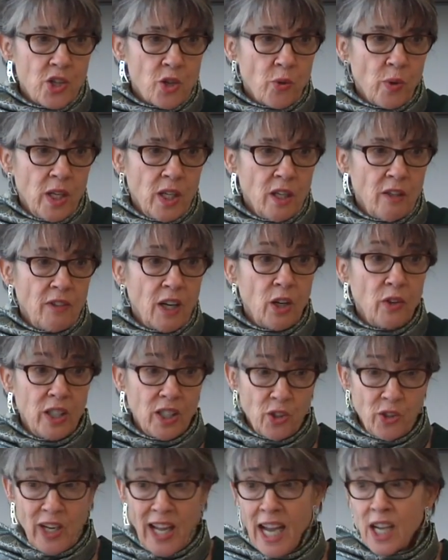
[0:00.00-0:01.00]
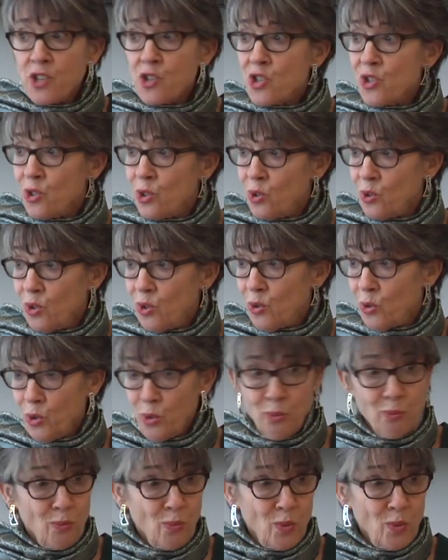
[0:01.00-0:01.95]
screen of our international group,